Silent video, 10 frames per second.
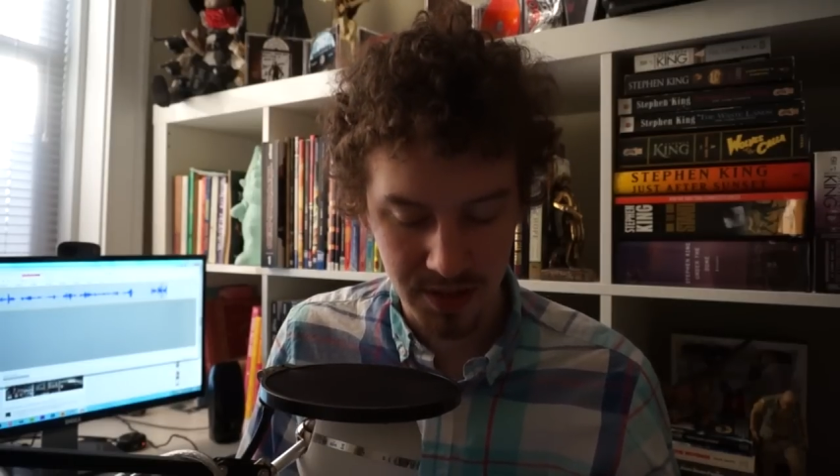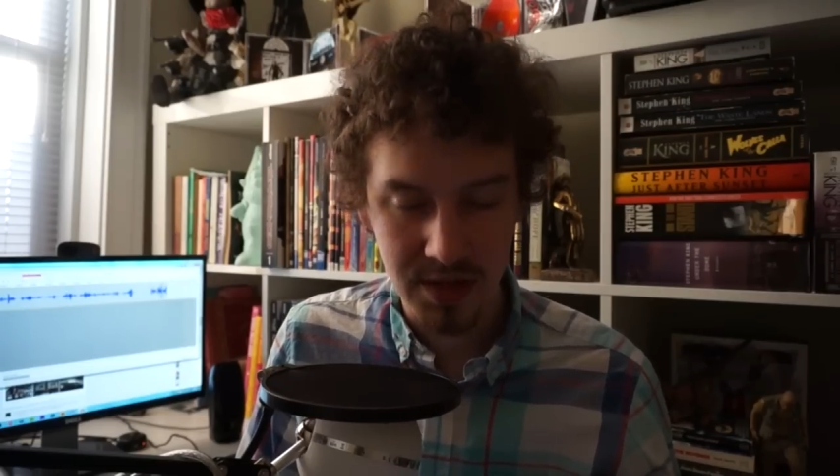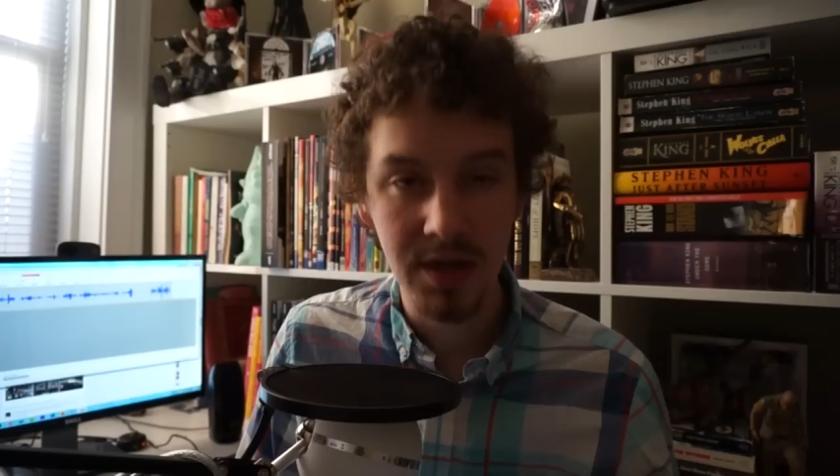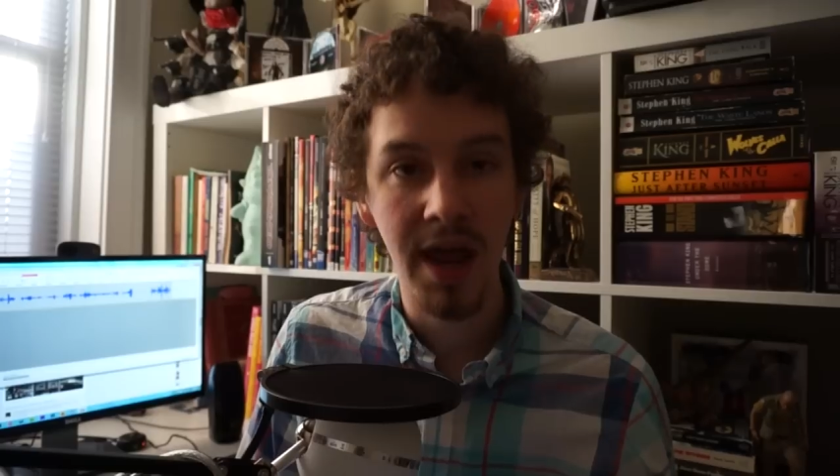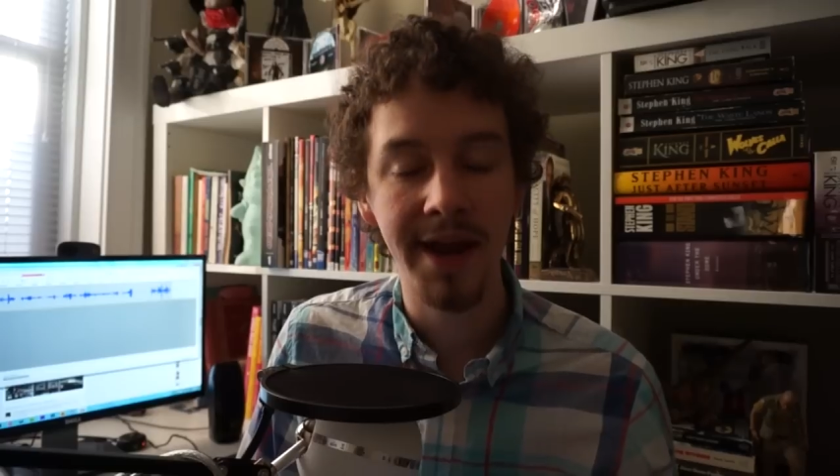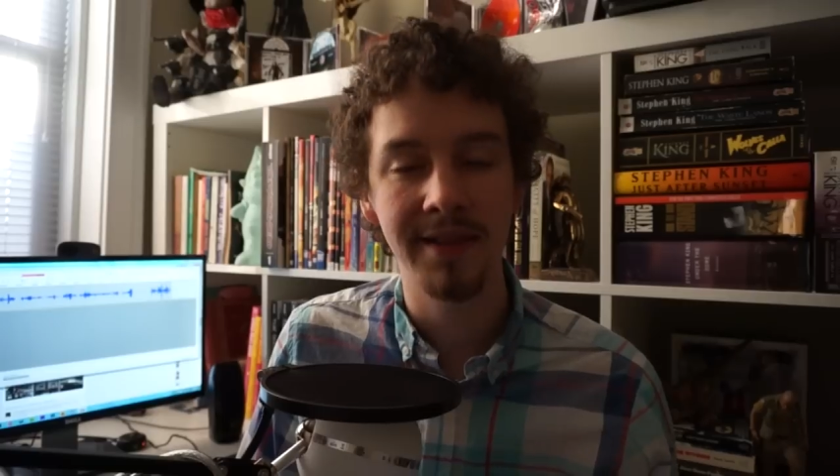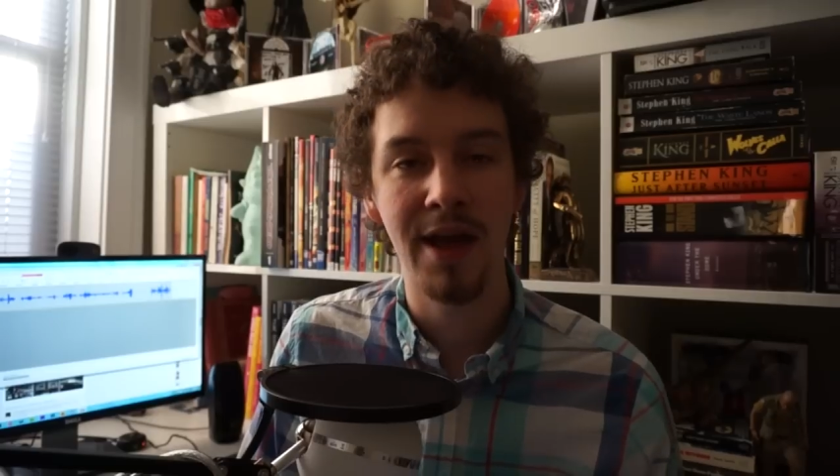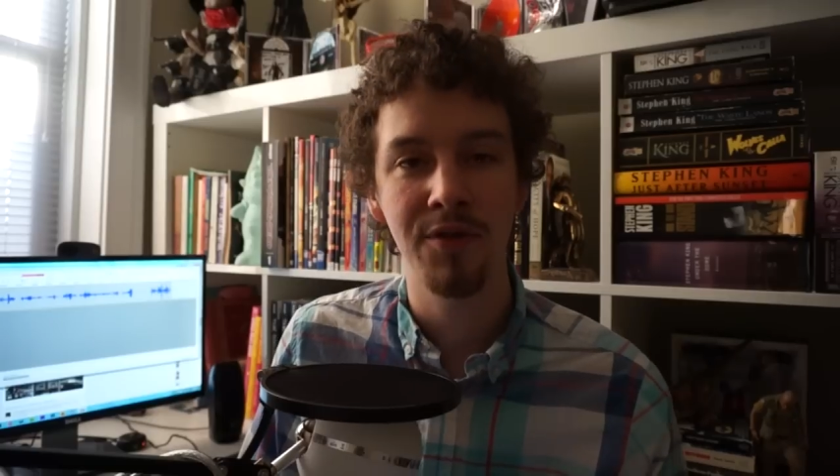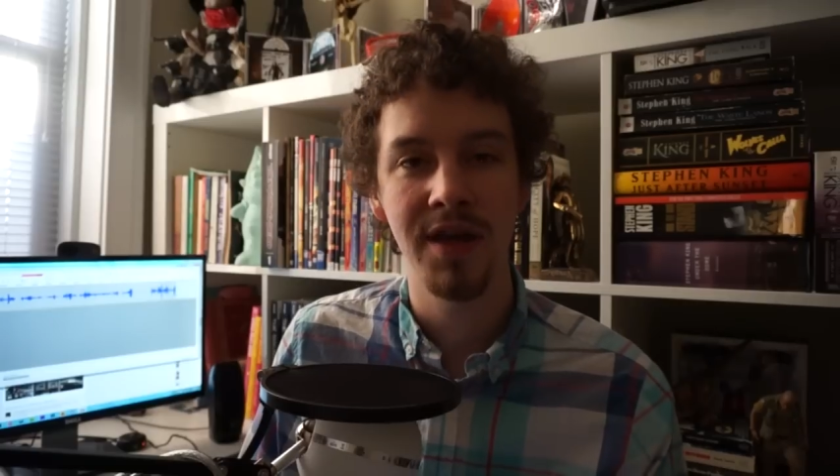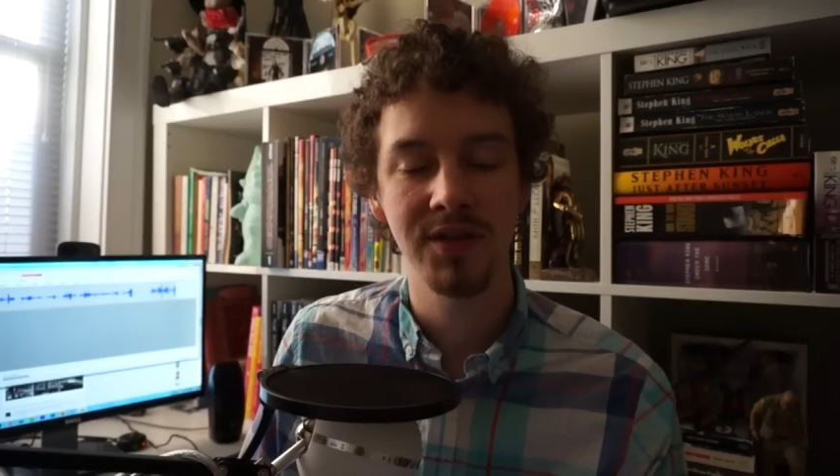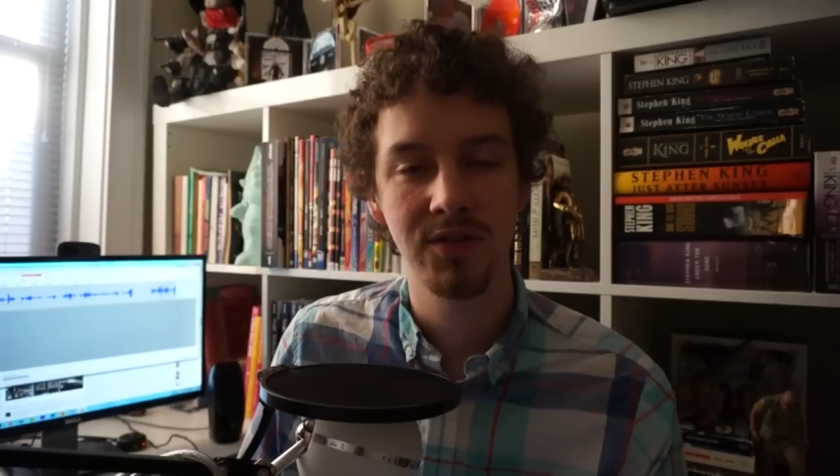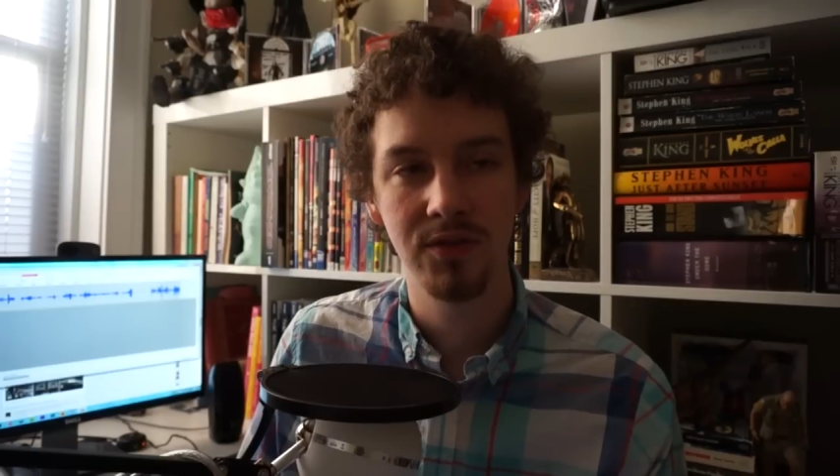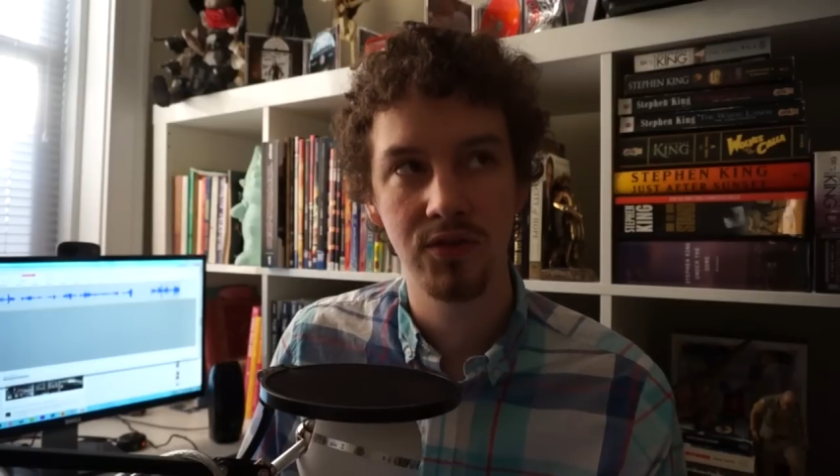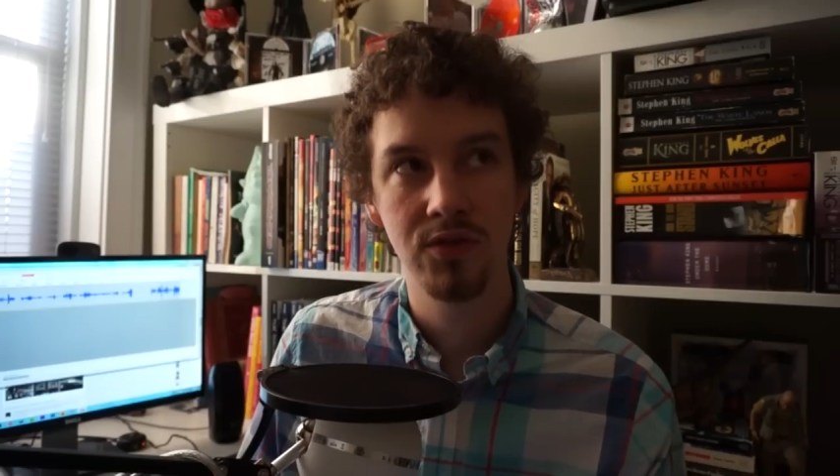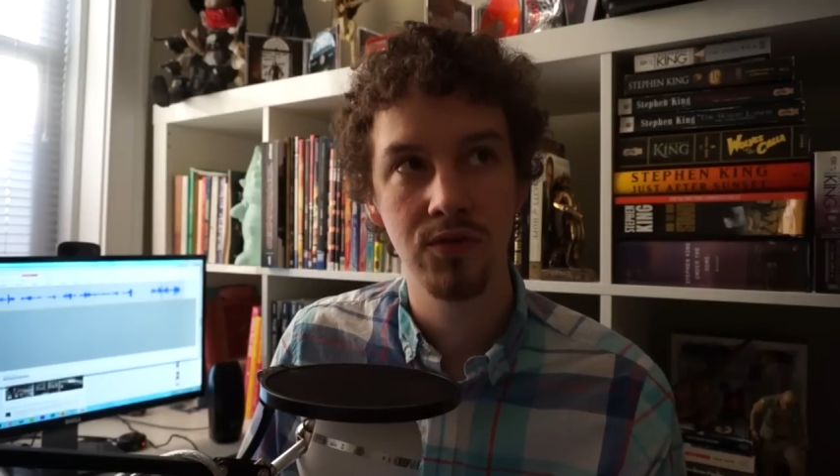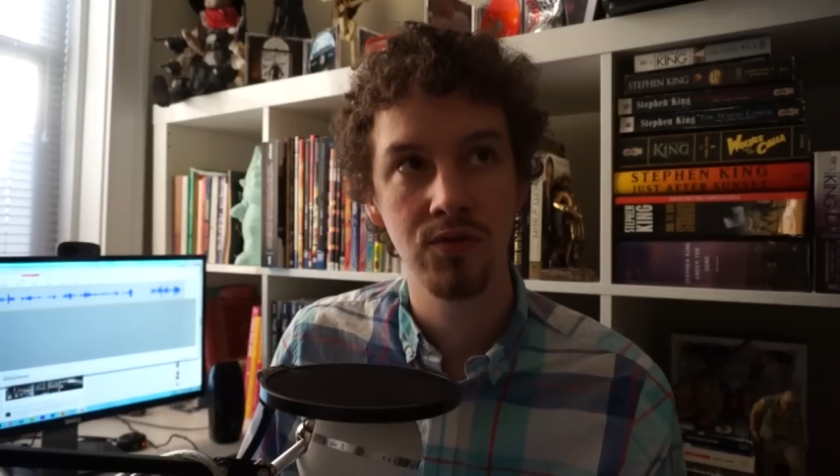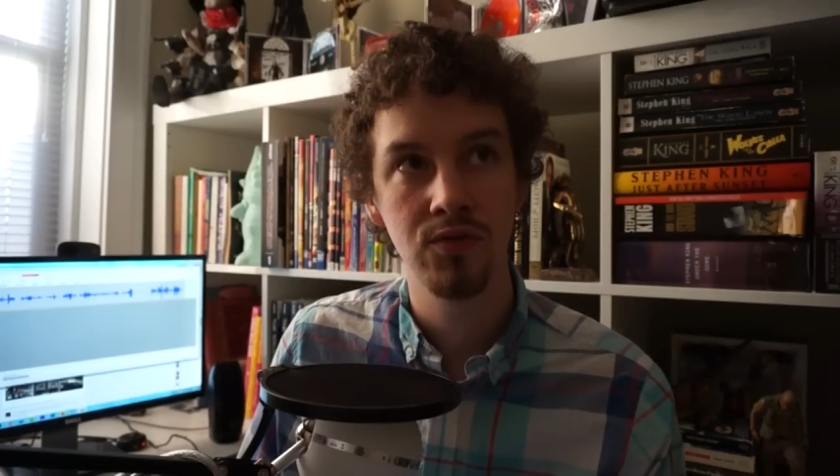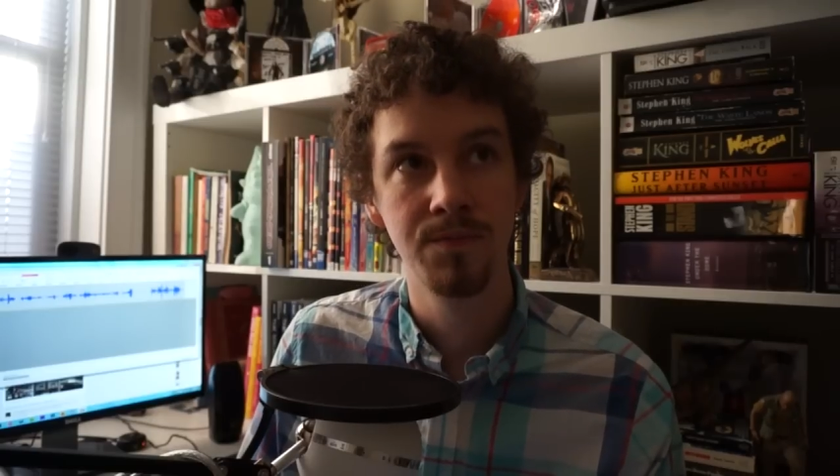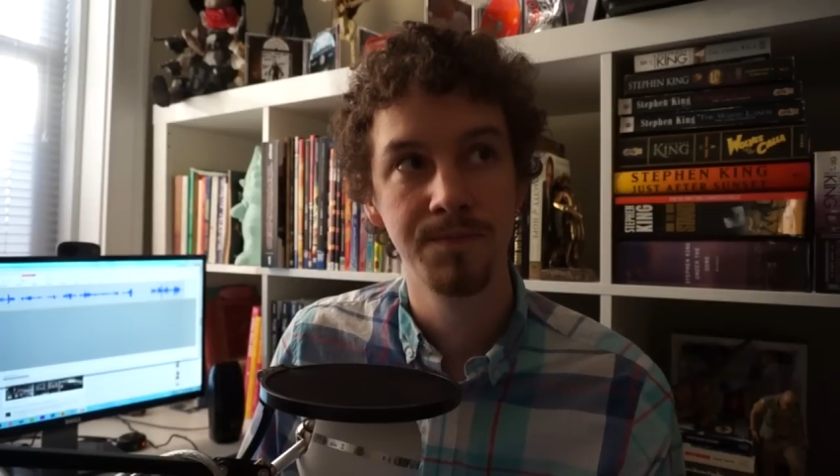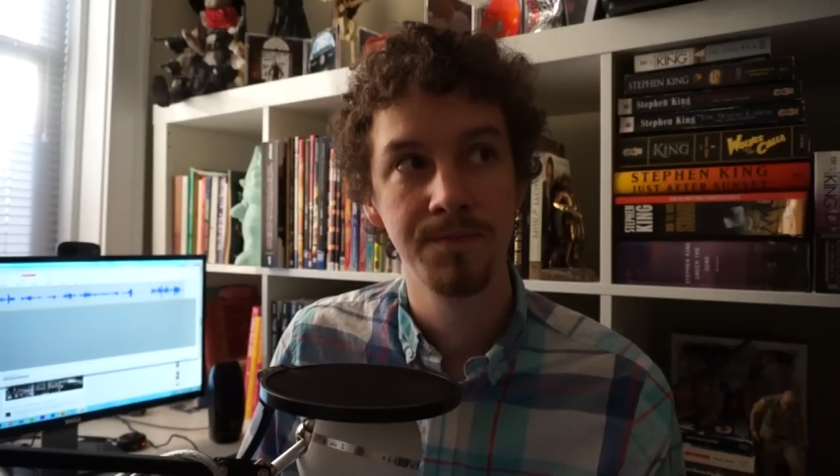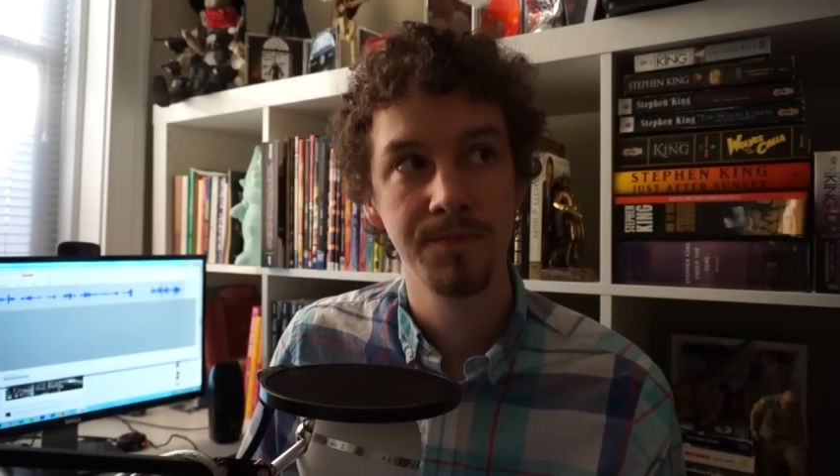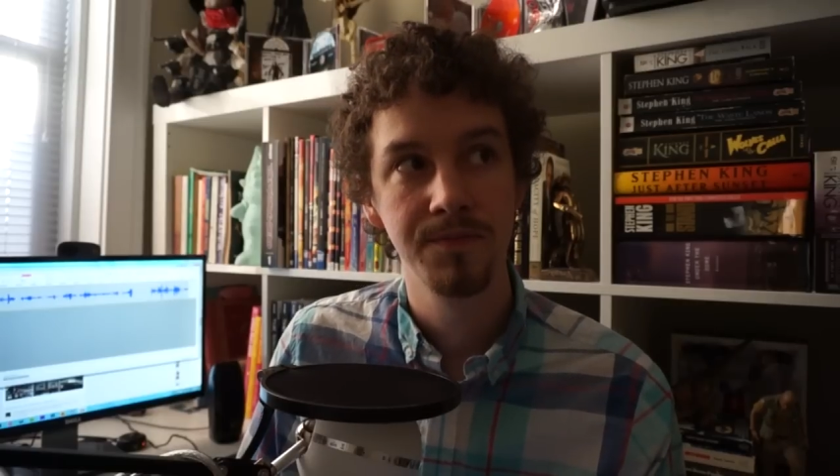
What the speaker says: but not allow that to